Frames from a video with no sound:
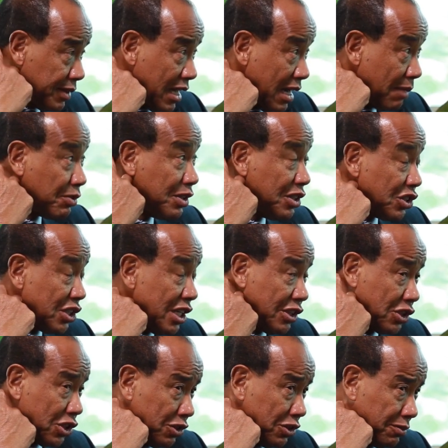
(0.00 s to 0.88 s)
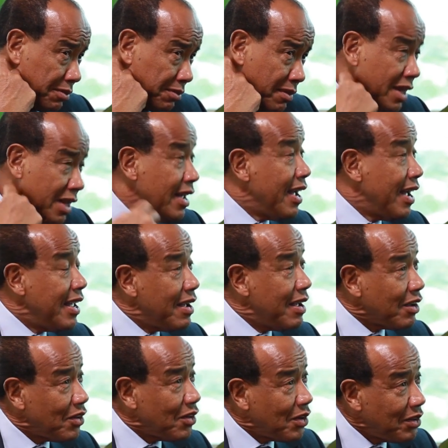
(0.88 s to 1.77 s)
Appreciation.
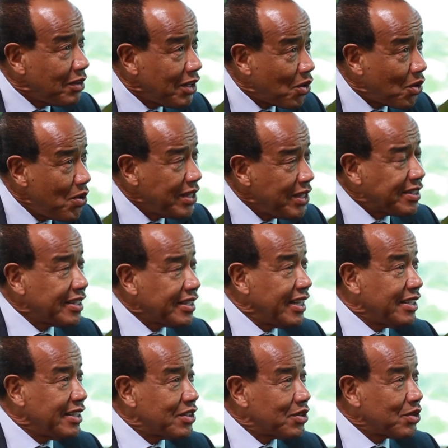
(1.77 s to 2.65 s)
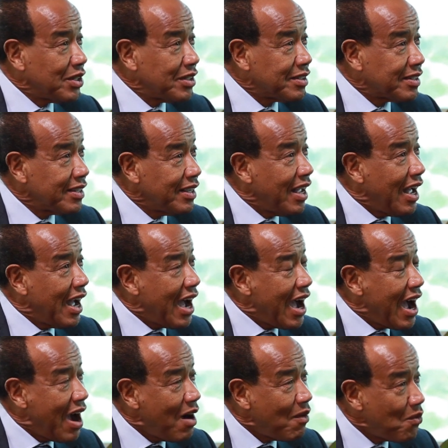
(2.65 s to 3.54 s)
The coincidence was
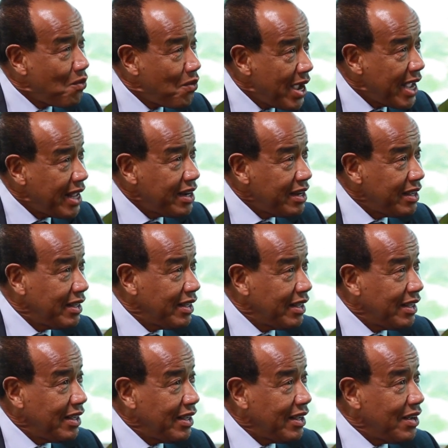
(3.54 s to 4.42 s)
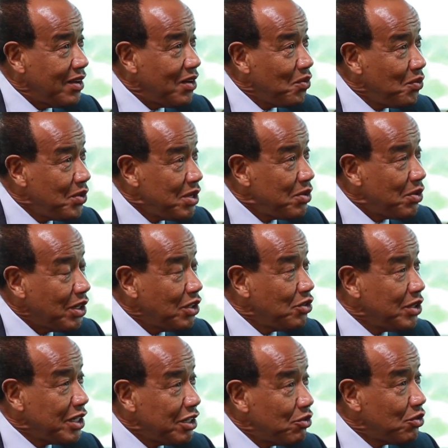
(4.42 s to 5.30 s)
when we were
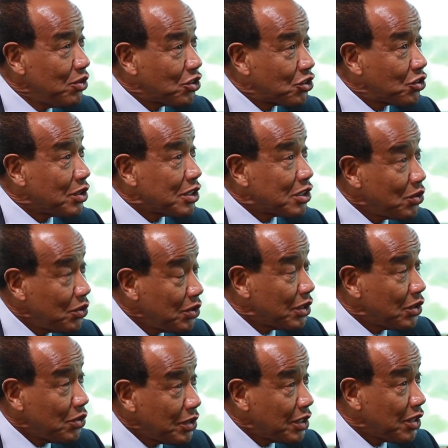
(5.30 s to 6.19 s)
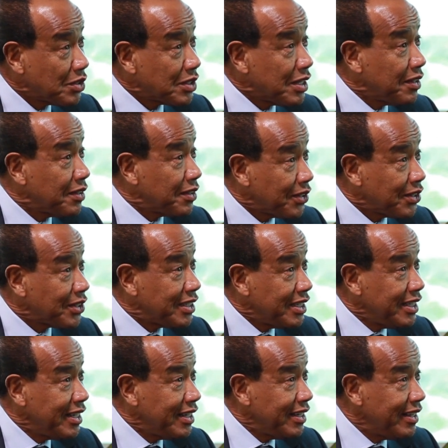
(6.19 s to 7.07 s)
doing the roadshows to
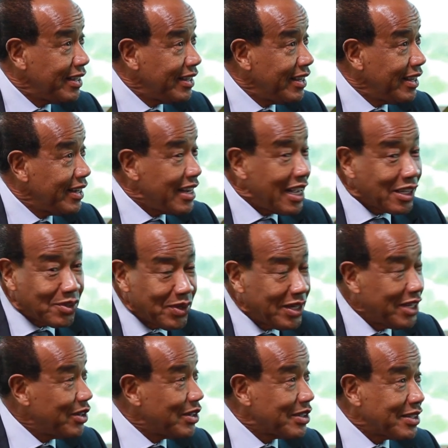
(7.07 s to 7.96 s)
2013, that's when they were